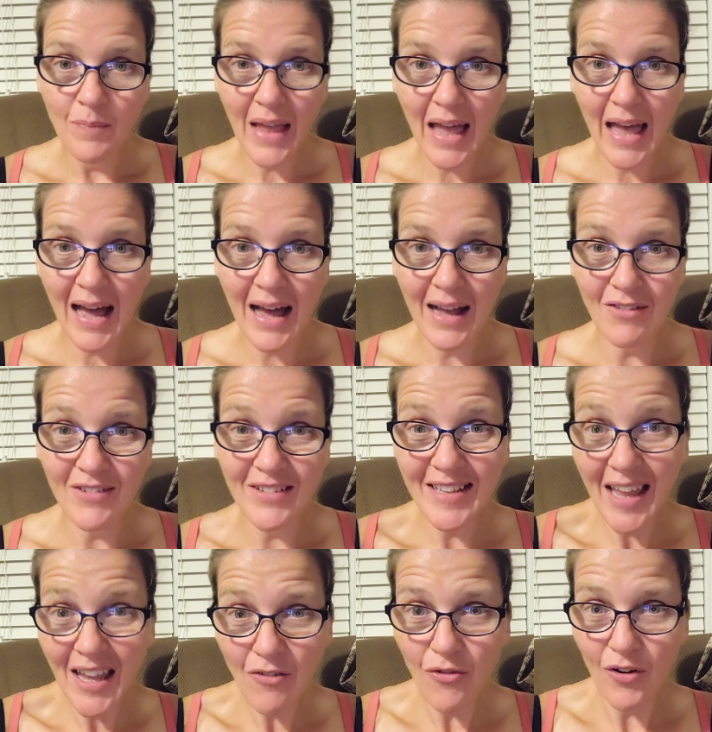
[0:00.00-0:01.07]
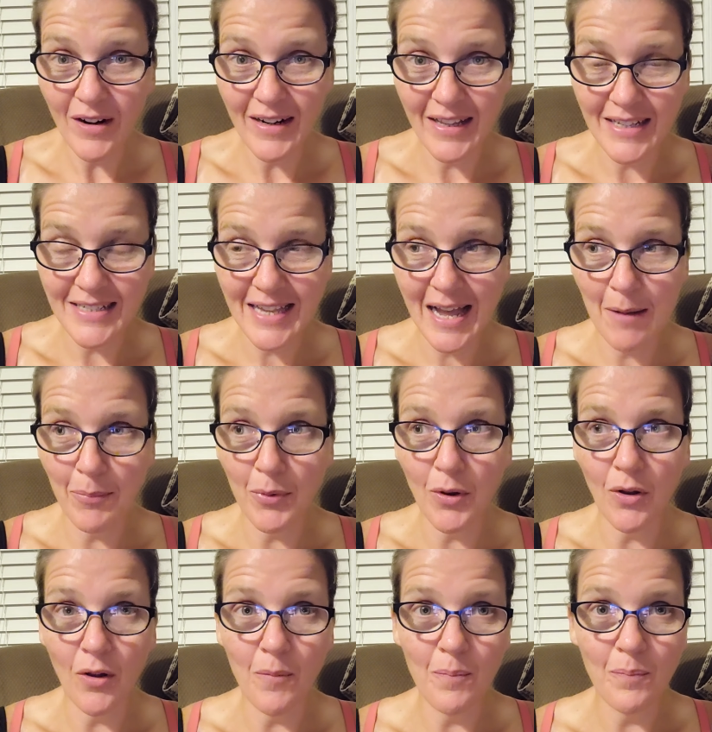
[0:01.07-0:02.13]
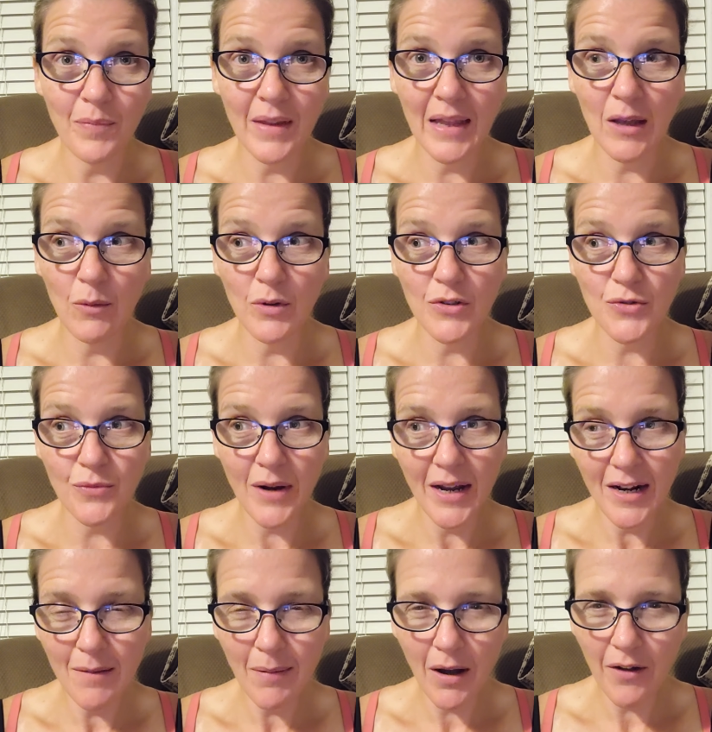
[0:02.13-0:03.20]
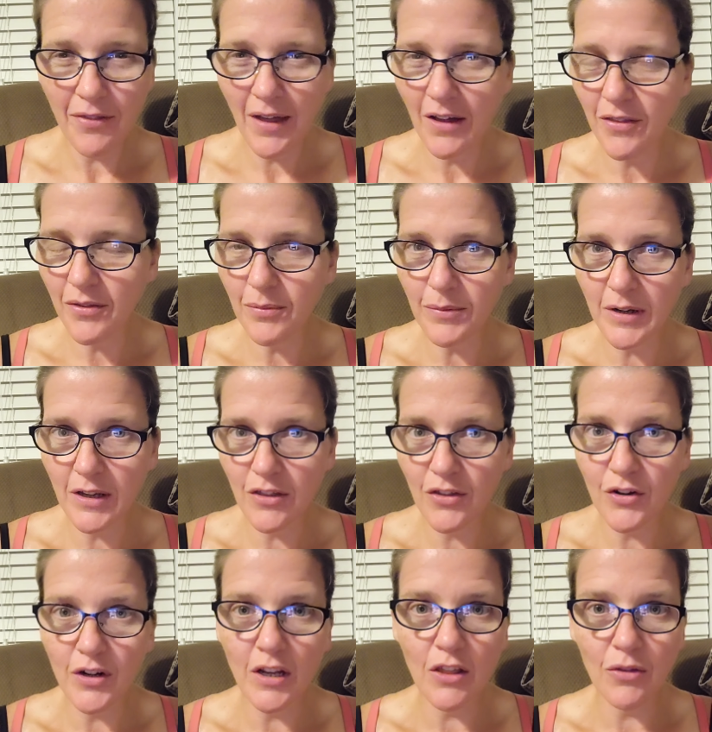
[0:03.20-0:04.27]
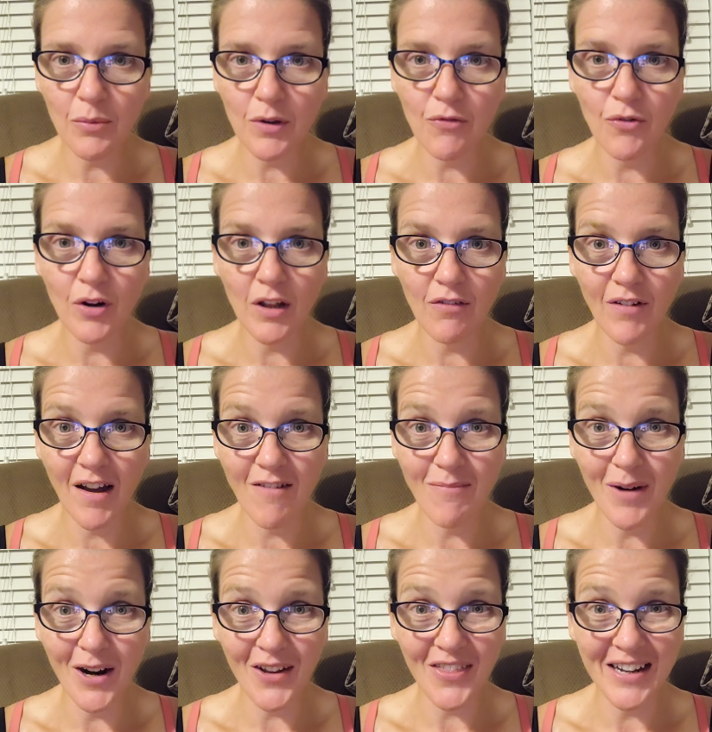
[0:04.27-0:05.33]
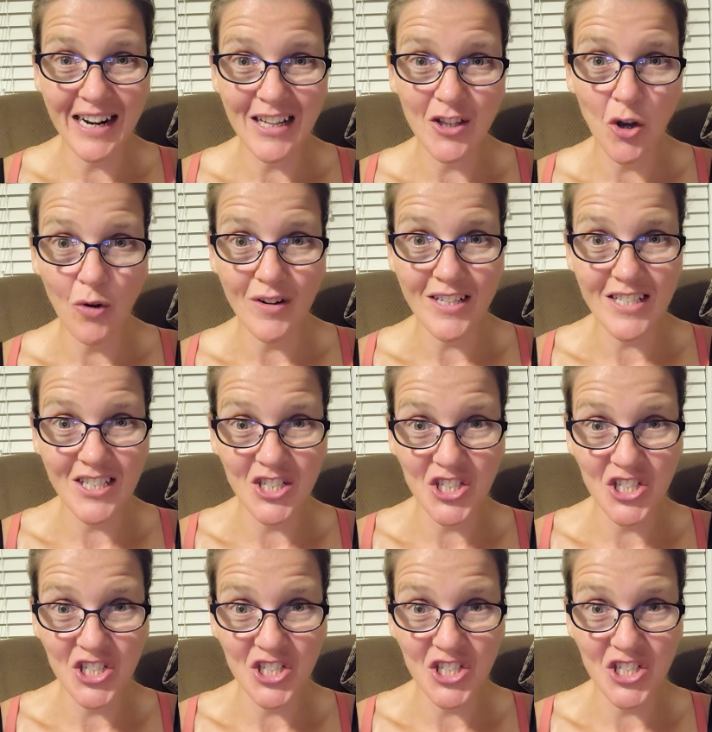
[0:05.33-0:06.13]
And today, for an example, it was right about that 3:30, 3:45 mark that I noticed a